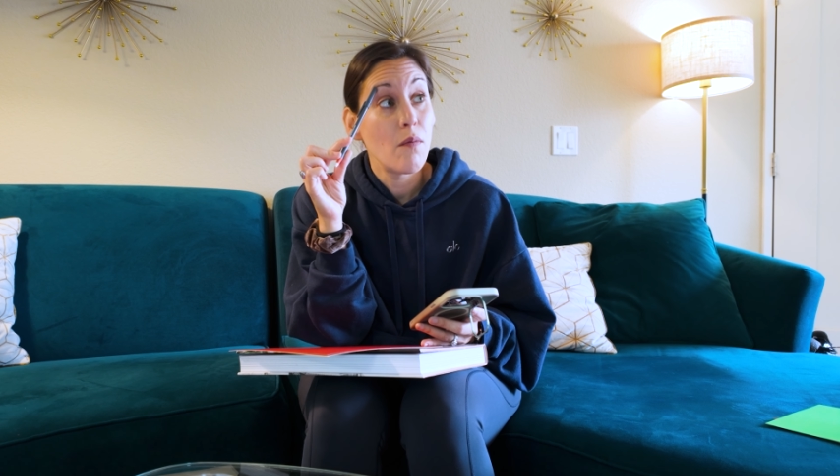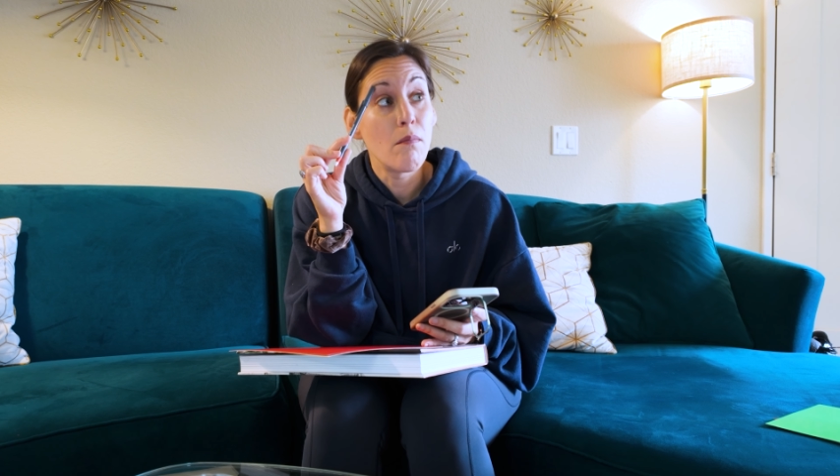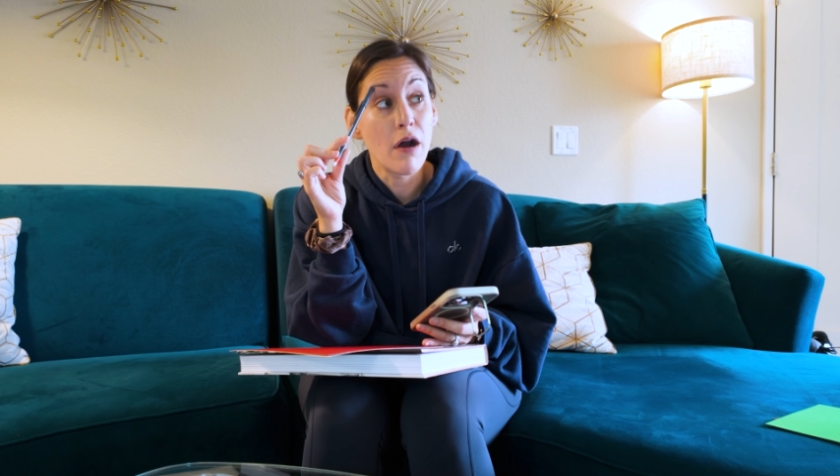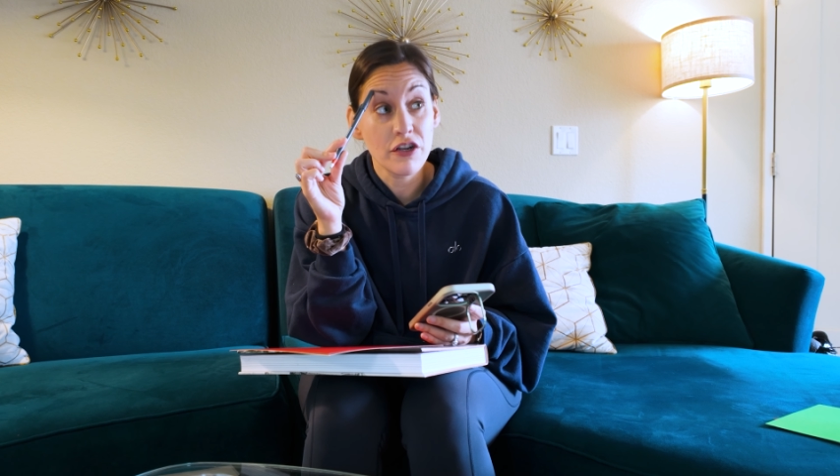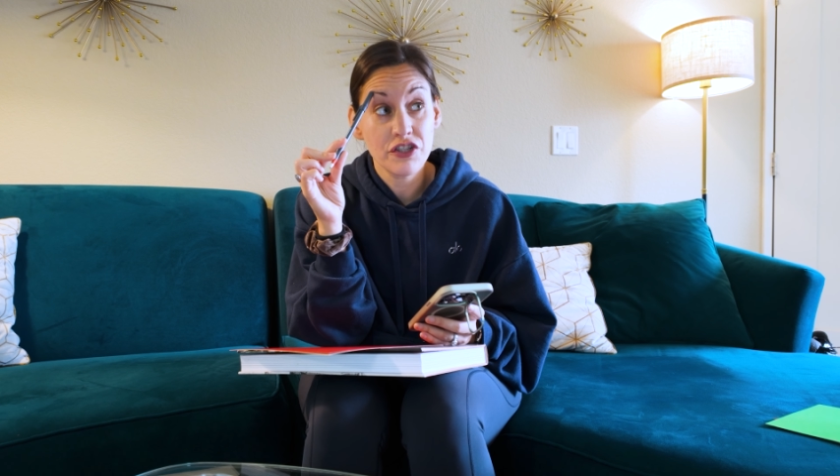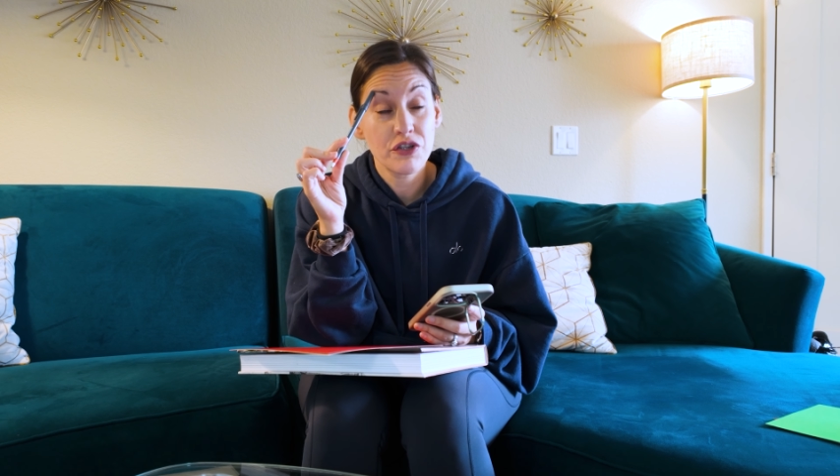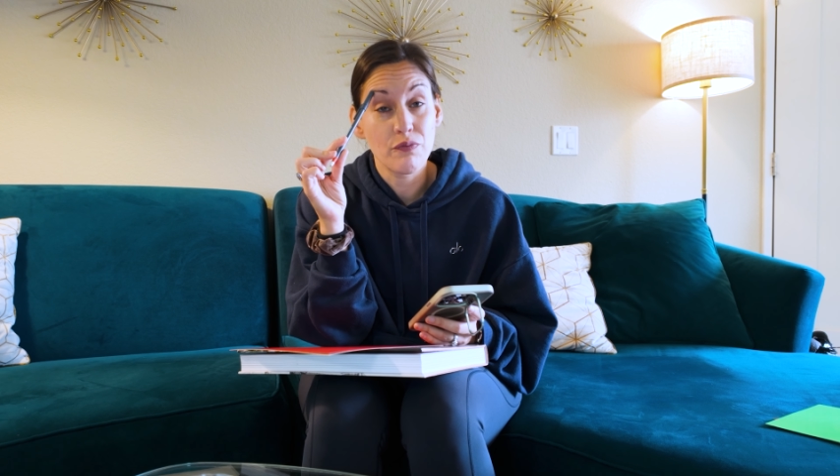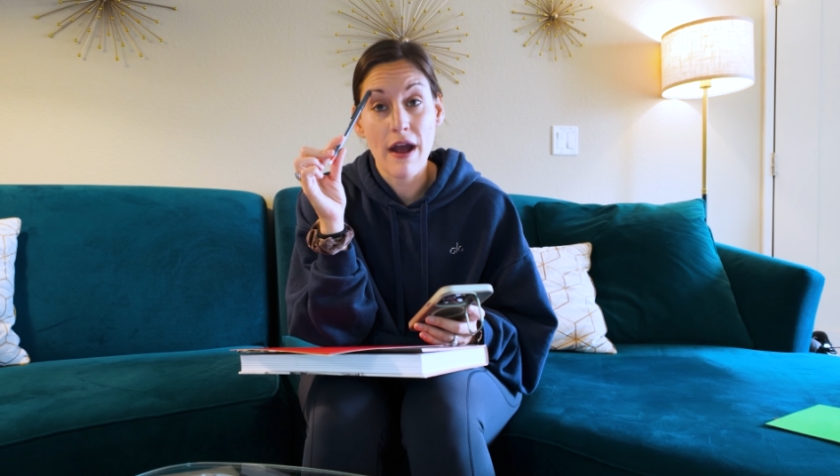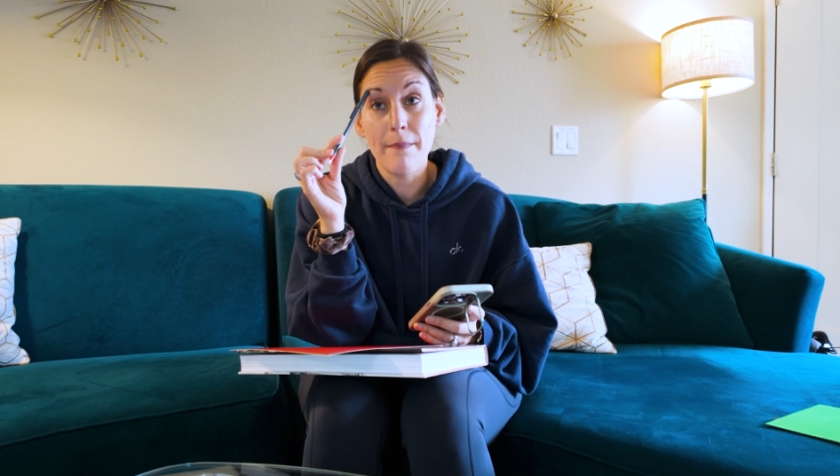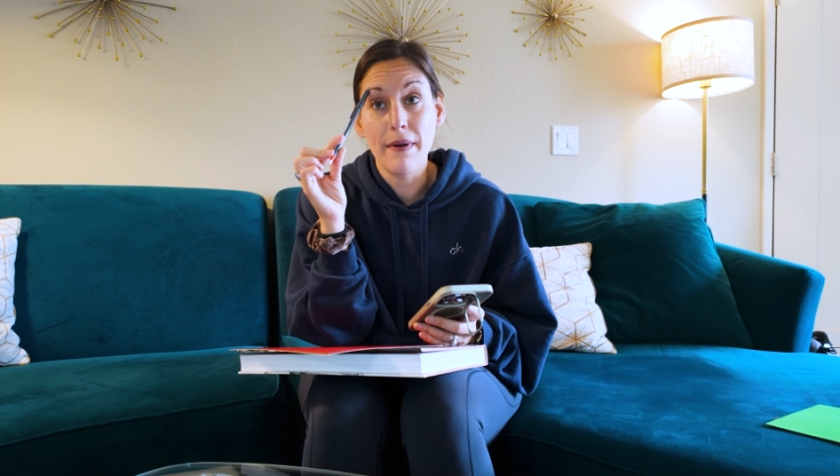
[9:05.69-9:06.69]
March
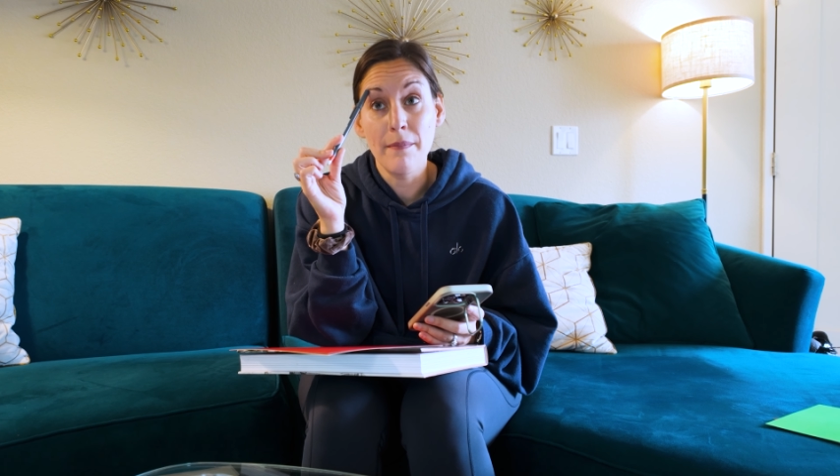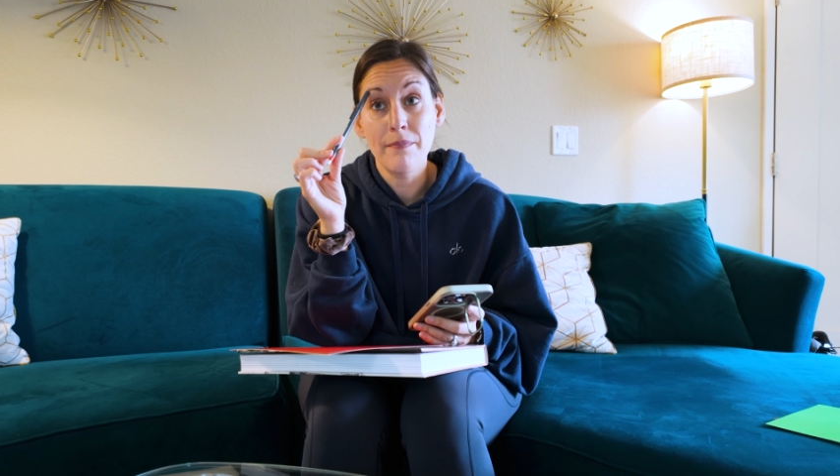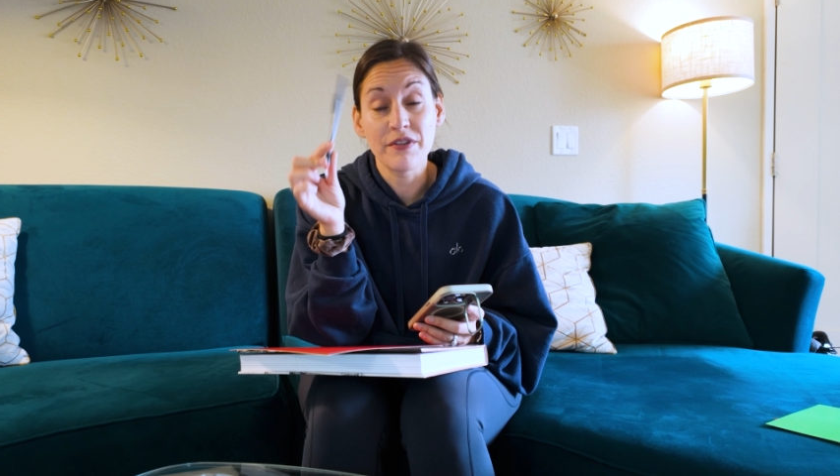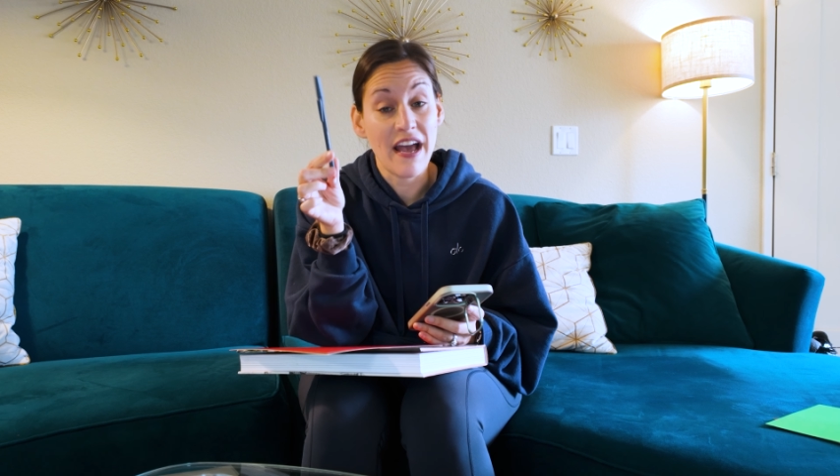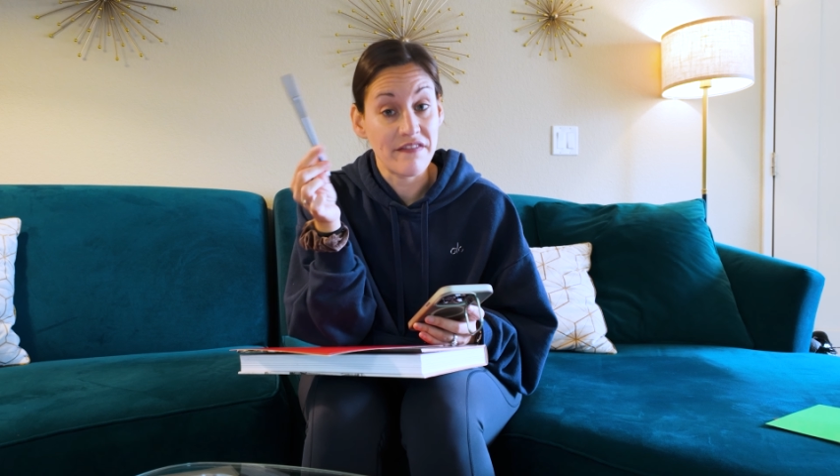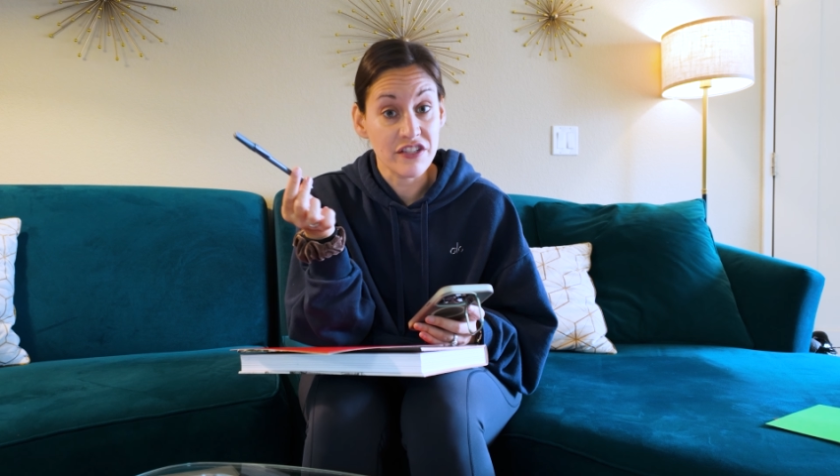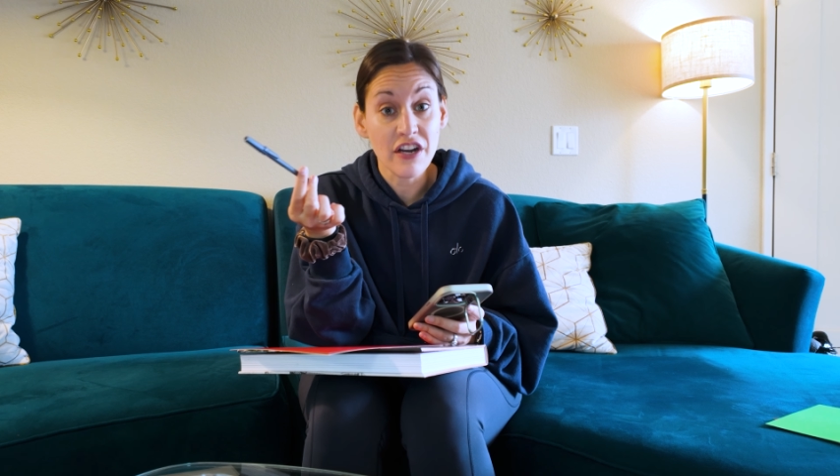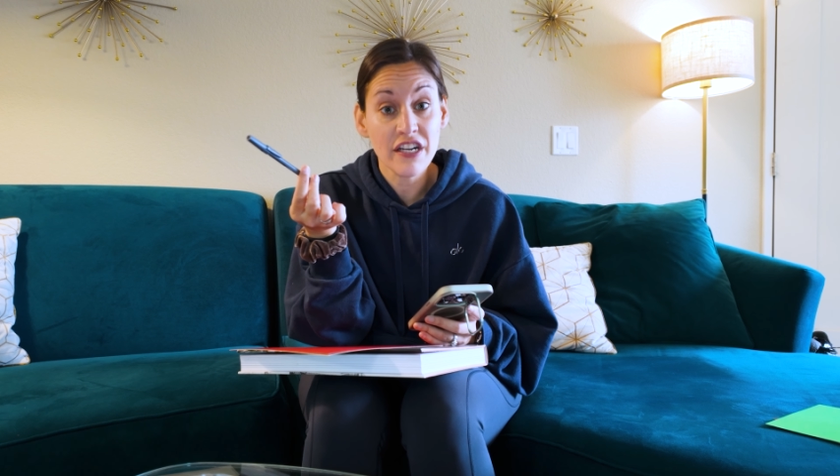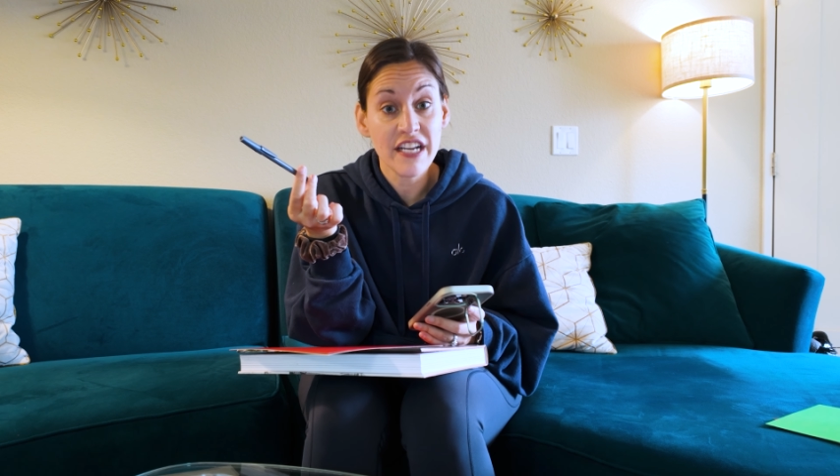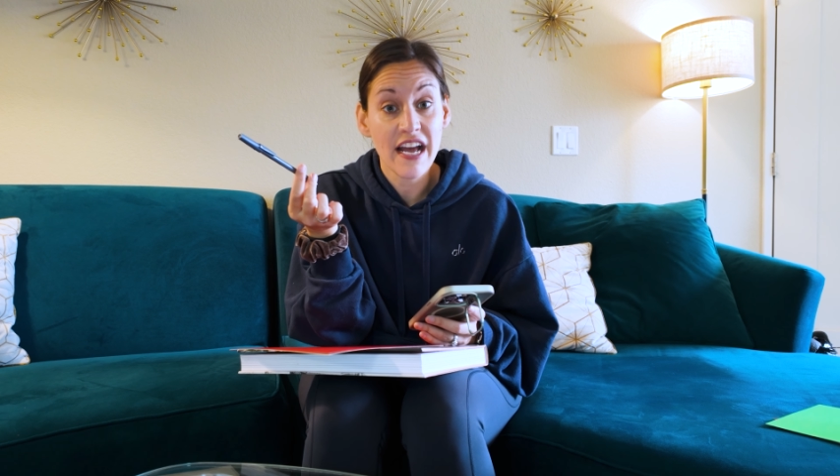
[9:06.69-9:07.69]
wrap up, which I haven't
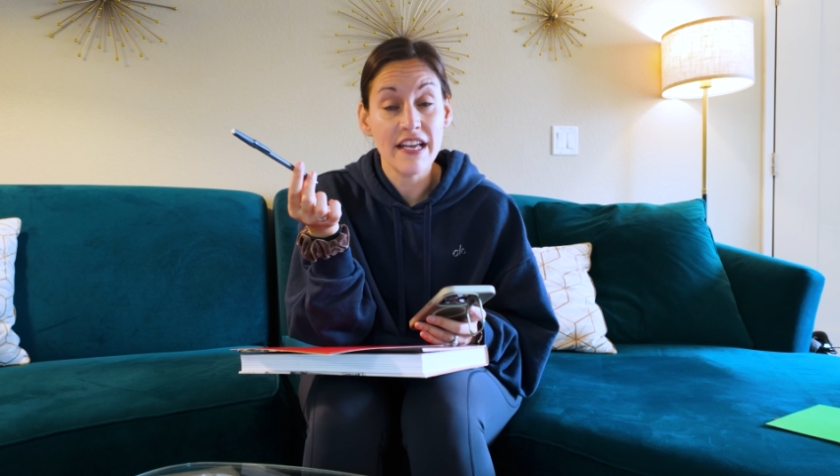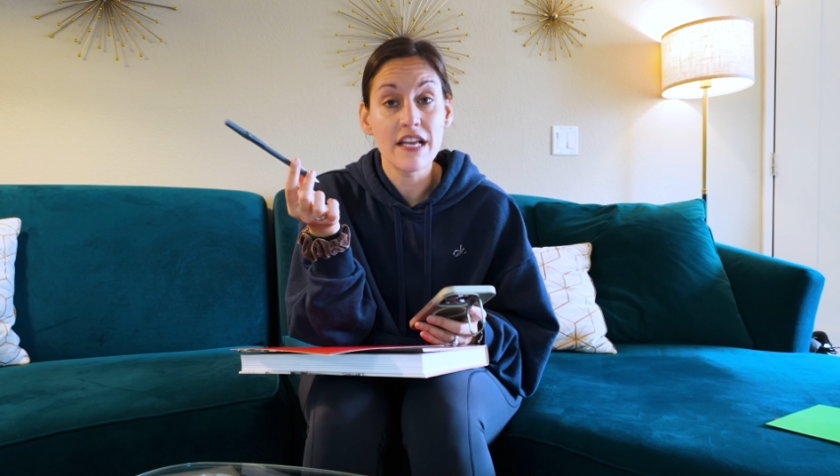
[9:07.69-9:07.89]
started yet,